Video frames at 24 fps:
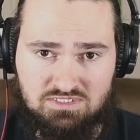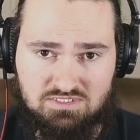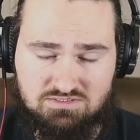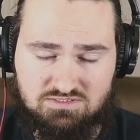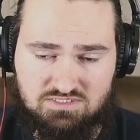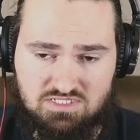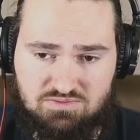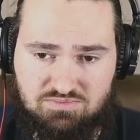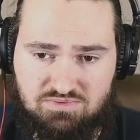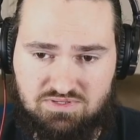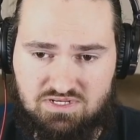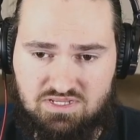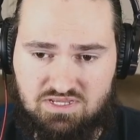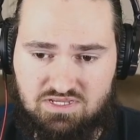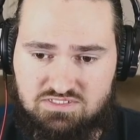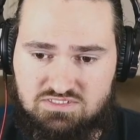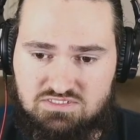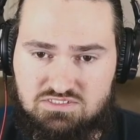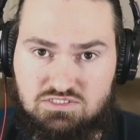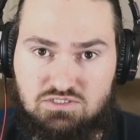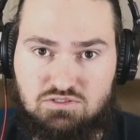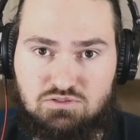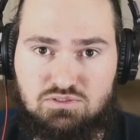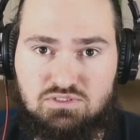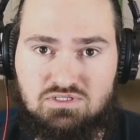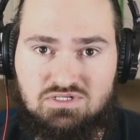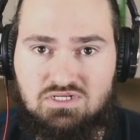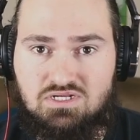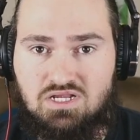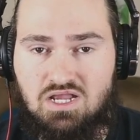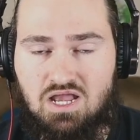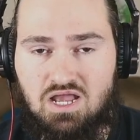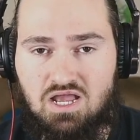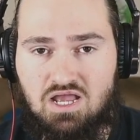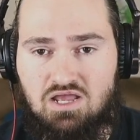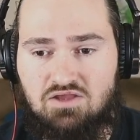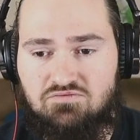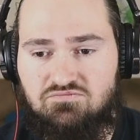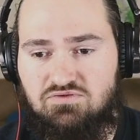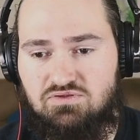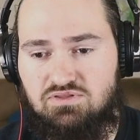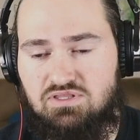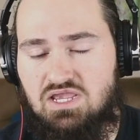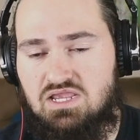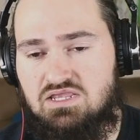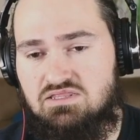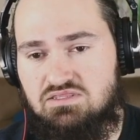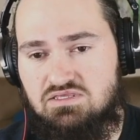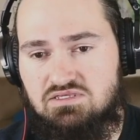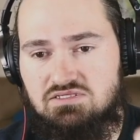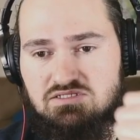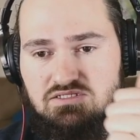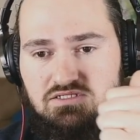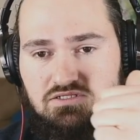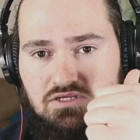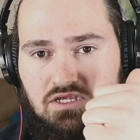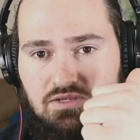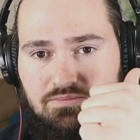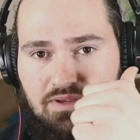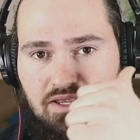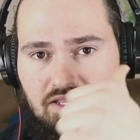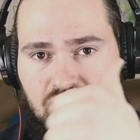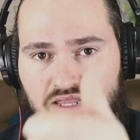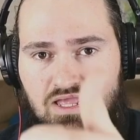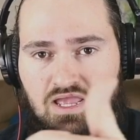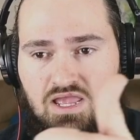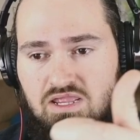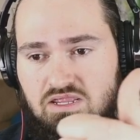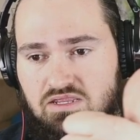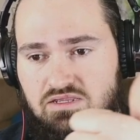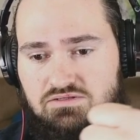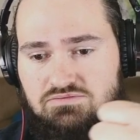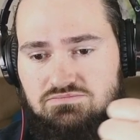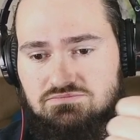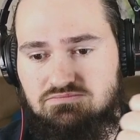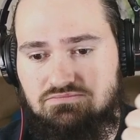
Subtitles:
That'd be nice. So if you like this, you can give me a like.